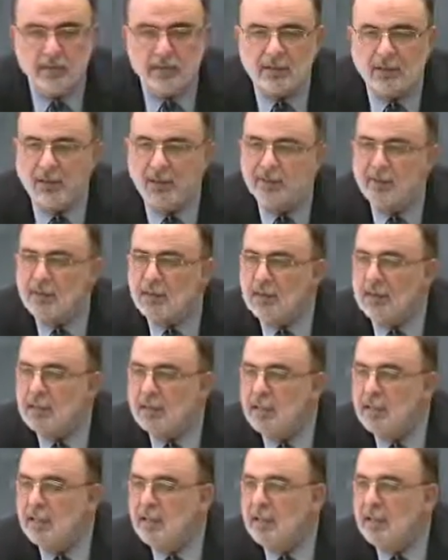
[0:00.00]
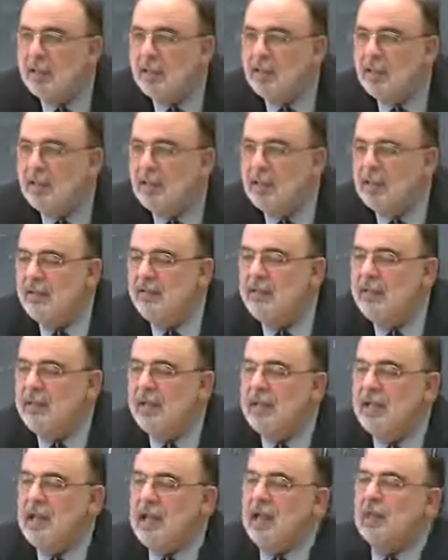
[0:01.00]
So I'm seeing, even
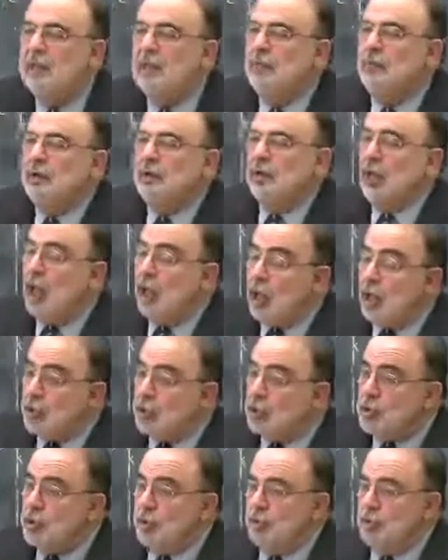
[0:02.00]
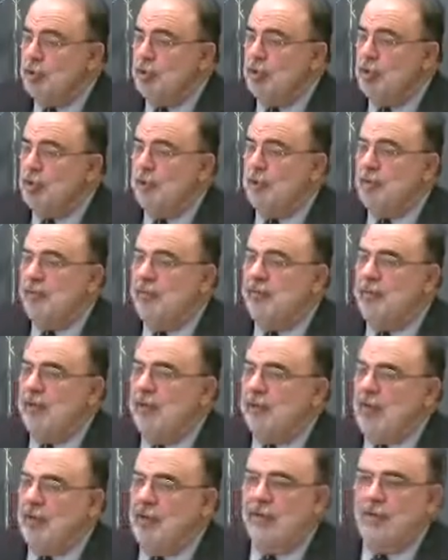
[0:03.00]
in the act of enclosure of the
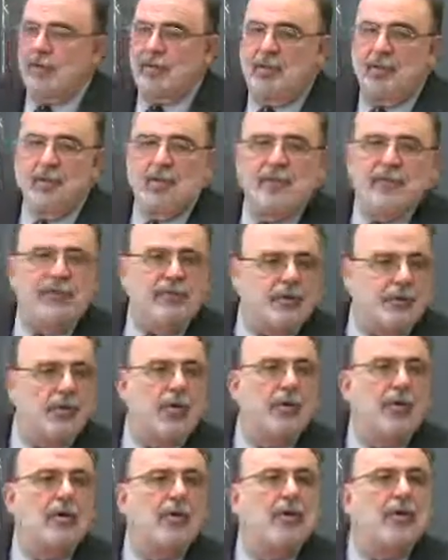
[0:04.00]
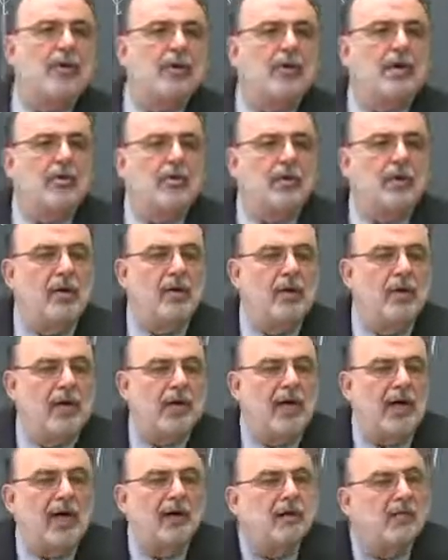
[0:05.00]
character, a form of, or a
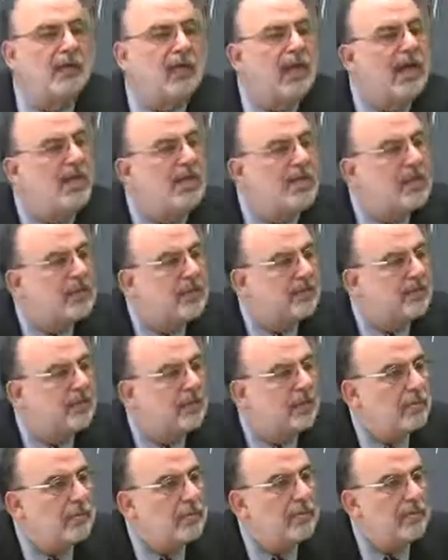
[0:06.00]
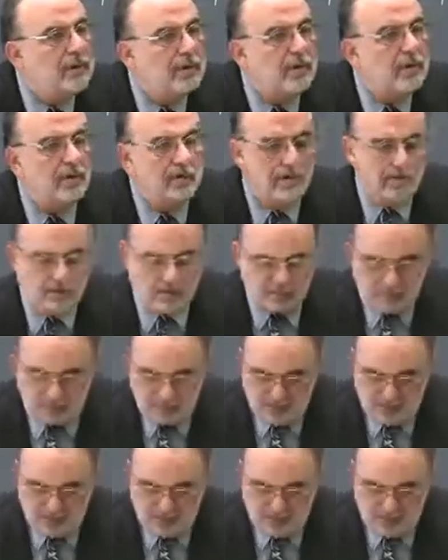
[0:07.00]
kind of ending, a form of enclosure.